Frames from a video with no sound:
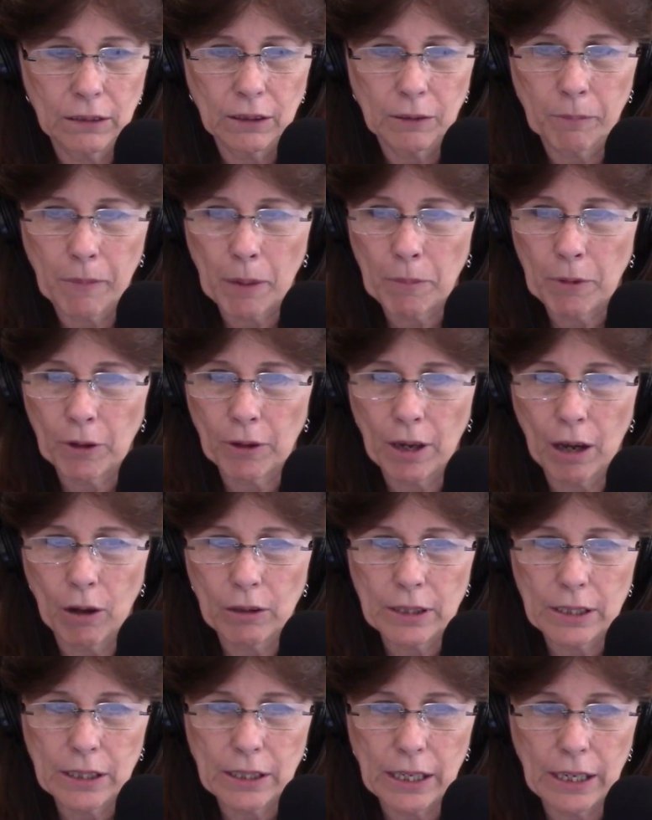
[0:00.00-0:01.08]
So maybe you're not
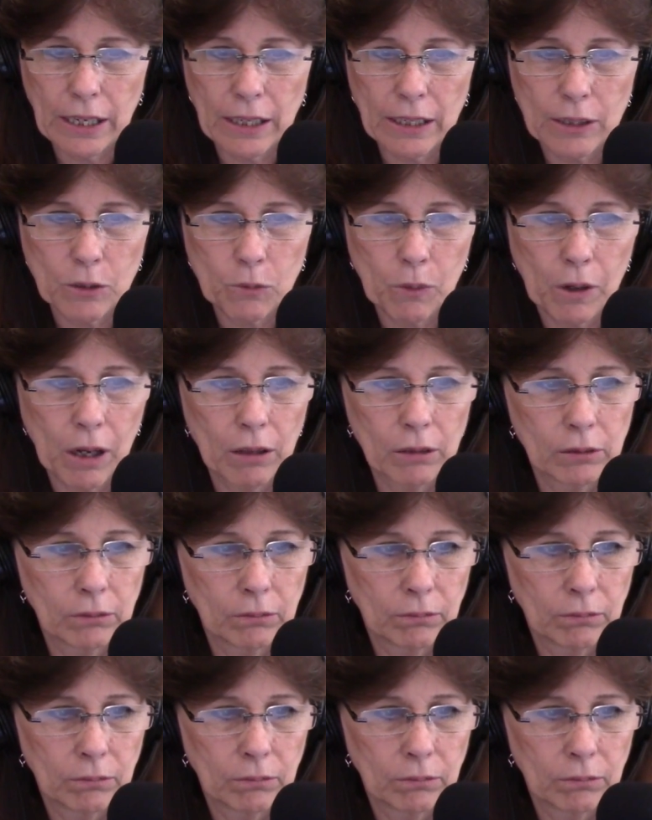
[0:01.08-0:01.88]
seen as well.